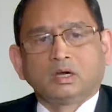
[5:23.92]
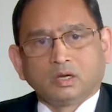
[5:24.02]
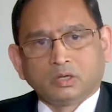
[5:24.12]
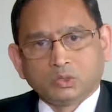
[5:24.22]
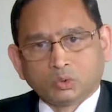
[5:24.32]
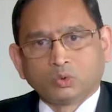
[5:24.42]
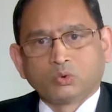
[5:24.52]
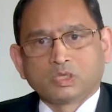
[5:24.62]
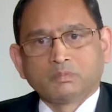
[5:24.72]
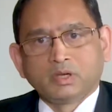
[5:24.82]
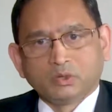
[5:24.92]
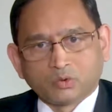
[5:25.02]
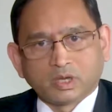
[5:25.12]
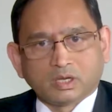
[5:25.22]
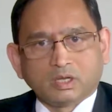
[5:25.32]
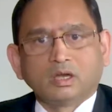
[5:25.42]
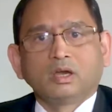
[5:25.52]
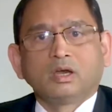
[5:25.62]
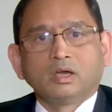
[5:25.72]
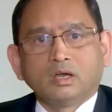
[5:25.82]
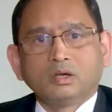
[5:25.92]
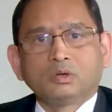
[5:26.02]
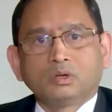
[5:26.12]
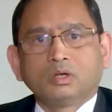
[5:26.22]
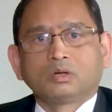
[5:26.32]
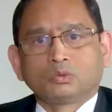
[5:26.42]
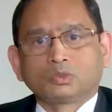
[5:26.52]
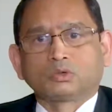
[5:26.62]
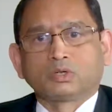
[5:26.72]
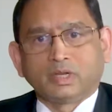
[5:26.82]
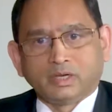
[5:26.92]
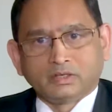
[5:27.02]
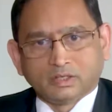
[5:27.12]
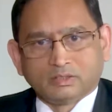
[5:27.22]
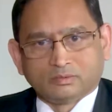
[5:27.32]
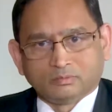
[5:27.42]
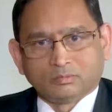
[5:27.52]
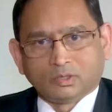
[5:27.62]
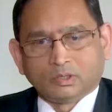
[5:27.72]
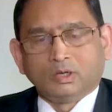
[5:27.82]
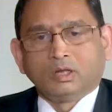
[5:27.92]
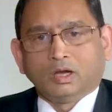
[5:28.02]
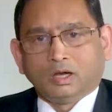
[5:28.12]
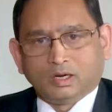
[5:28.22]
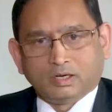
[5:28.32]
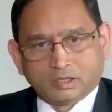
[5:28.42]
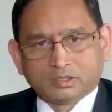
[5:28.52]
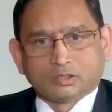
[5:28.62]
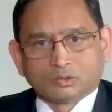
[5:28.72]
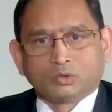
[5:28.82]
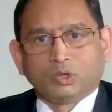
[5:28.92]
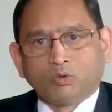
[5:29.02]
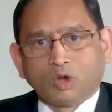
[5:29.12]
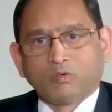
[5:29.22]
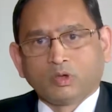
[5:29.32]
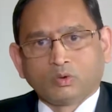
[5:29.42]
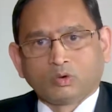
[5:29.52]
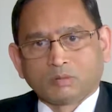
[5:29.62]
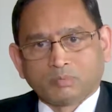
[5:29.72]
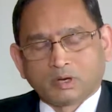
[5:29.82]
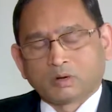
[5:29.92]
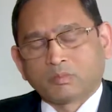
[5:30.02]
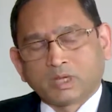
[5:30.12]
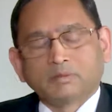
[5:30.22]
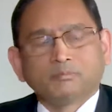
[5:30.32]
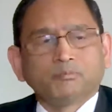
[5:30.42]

SBI UK, in 2019, and it is also evolving over a period of time.